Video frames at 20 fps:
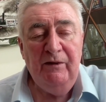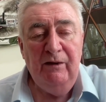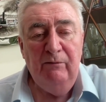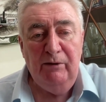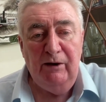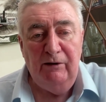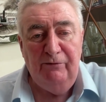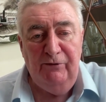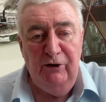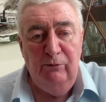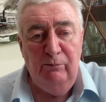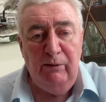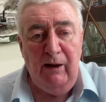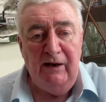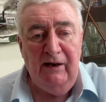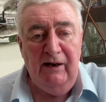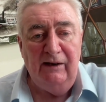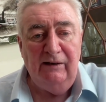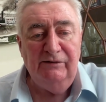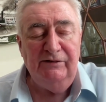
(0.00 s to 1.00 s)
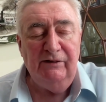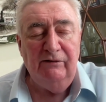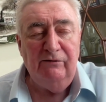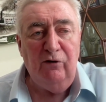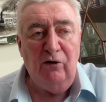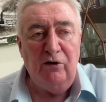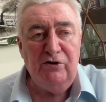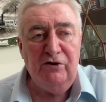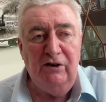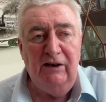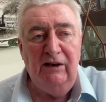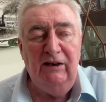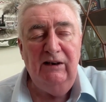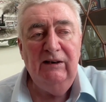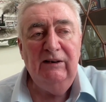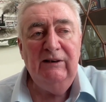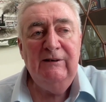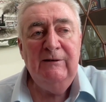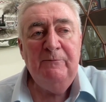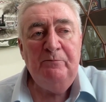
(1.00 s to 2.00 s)
But a few bad eggs, unfortunately,
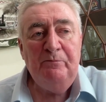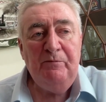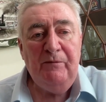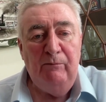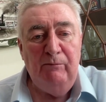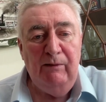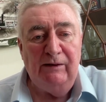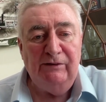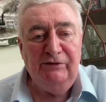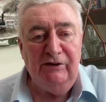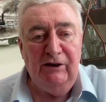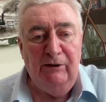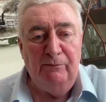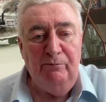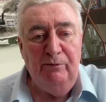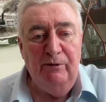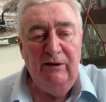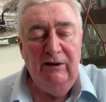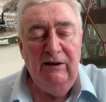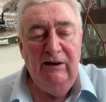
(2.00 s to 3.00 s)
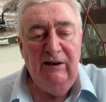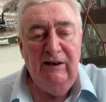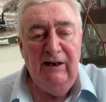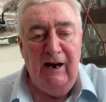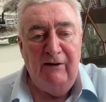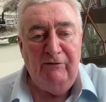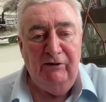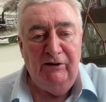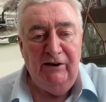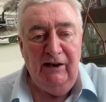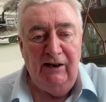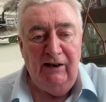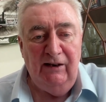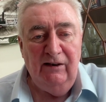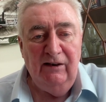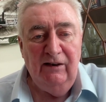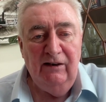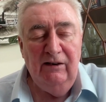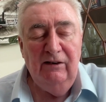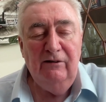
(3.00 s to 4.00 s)
messed up
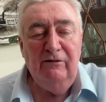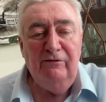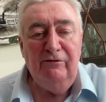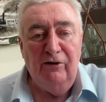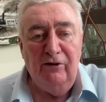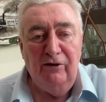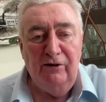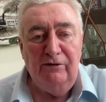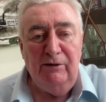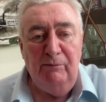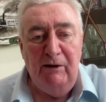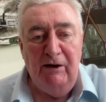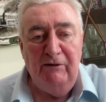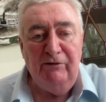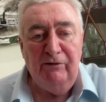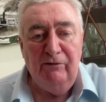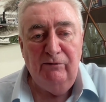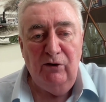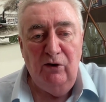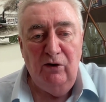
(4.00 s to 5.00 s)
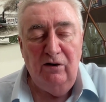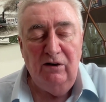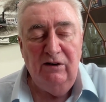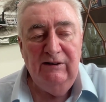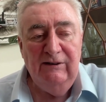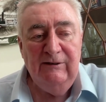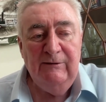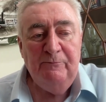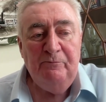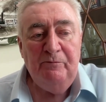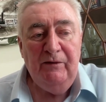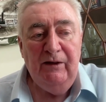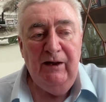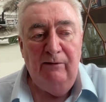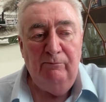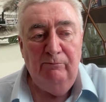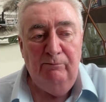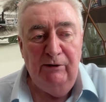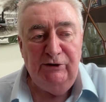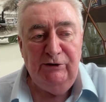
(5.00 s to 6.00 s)
everything for the benefit of all.
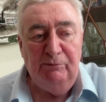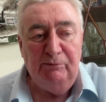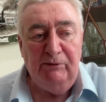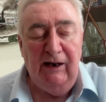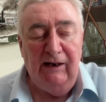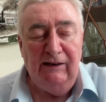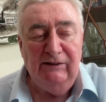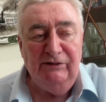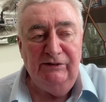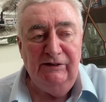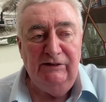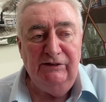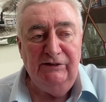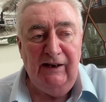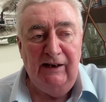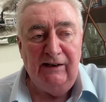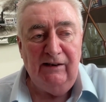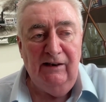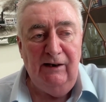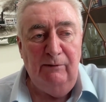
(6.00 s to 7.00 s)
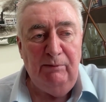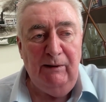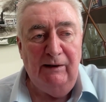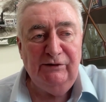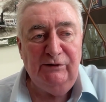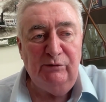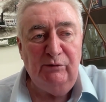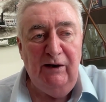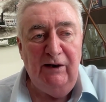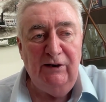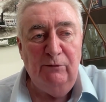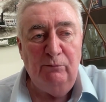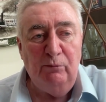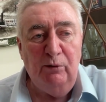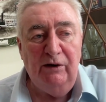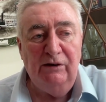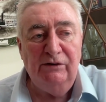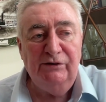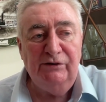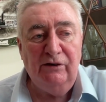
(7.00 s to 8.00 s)
And Bishop Casey, sadly, he passed away a number
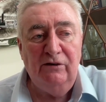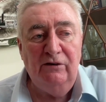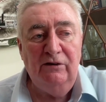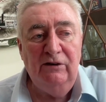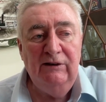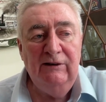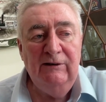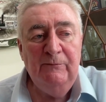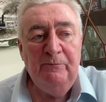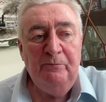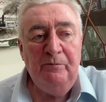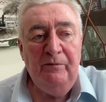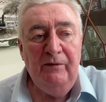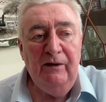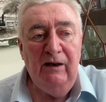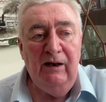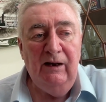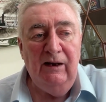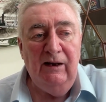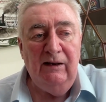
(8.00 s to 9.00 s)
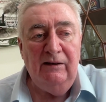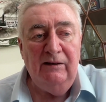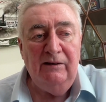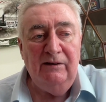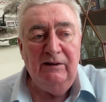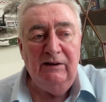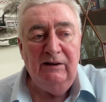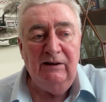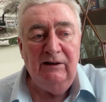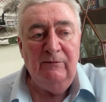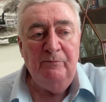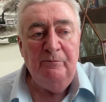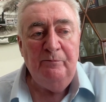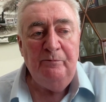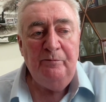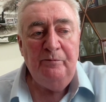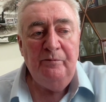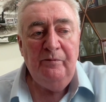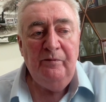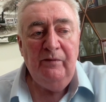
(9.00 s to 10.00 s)
of years ago. And uh,
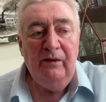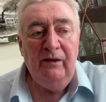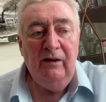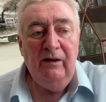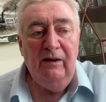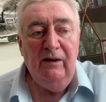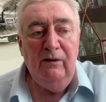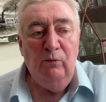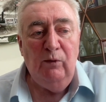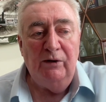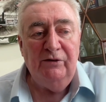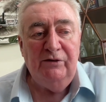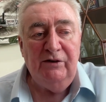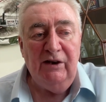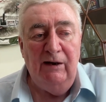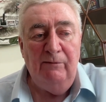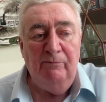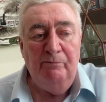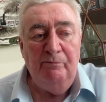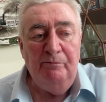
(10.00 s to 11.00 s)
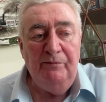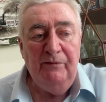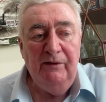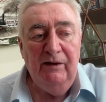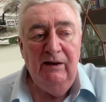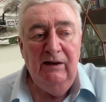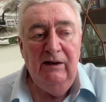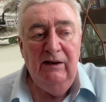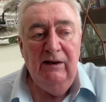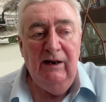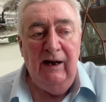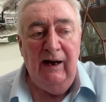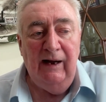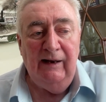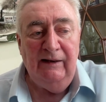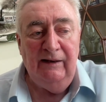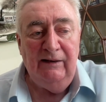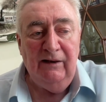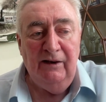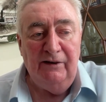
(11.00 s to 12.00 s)
one time,
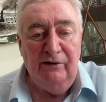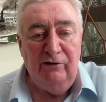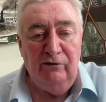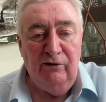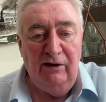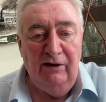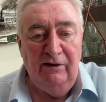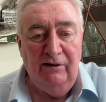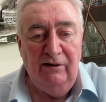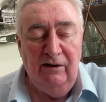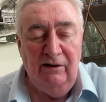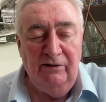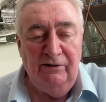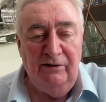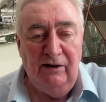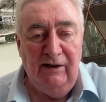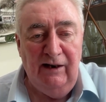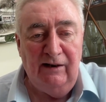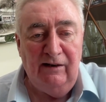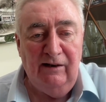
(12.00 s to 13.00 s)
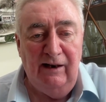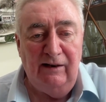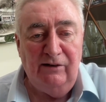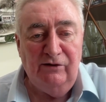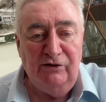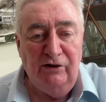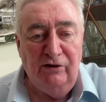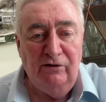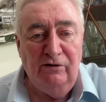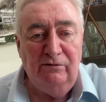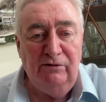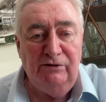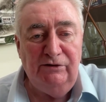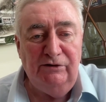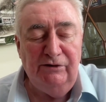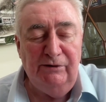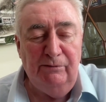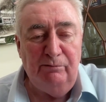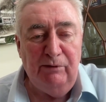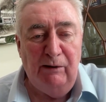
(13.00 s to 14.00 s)
Annie got a grilling on the Late Late Show, which
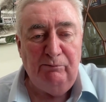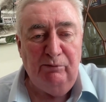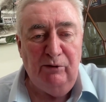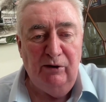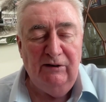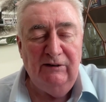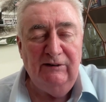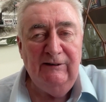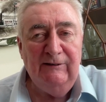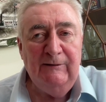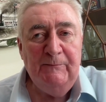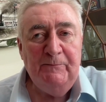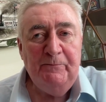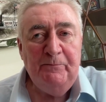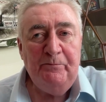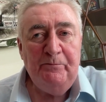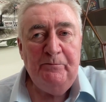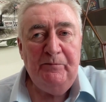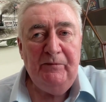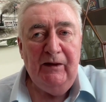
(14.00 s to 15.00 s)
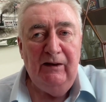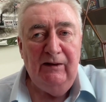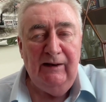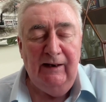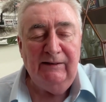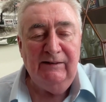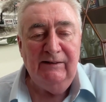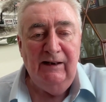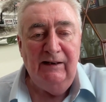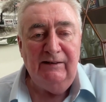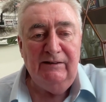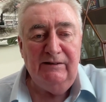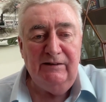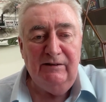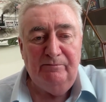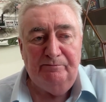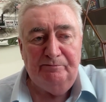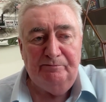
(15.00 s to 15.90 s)
is a popular late-night